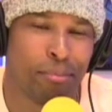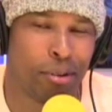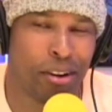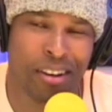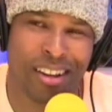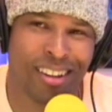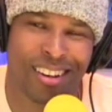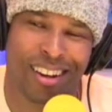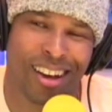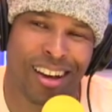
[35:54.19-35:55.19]
Brody,
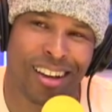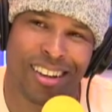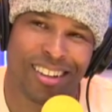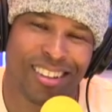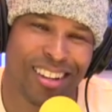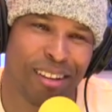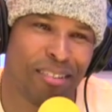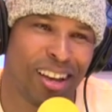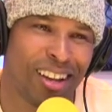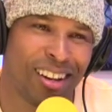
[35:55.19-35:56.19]
nah. I'm
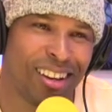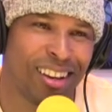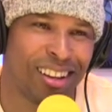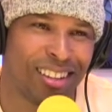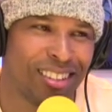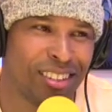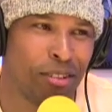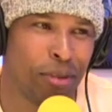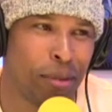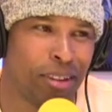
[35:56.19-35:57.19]
not. Nah. Well,
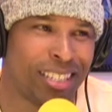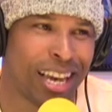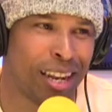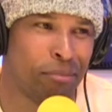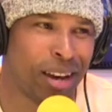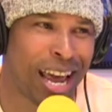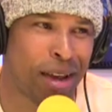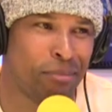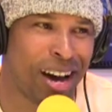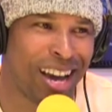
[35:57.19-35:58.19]
you might so be selling, far we but have I
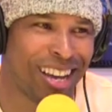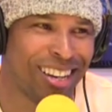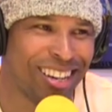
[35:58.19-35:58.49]
seen buying.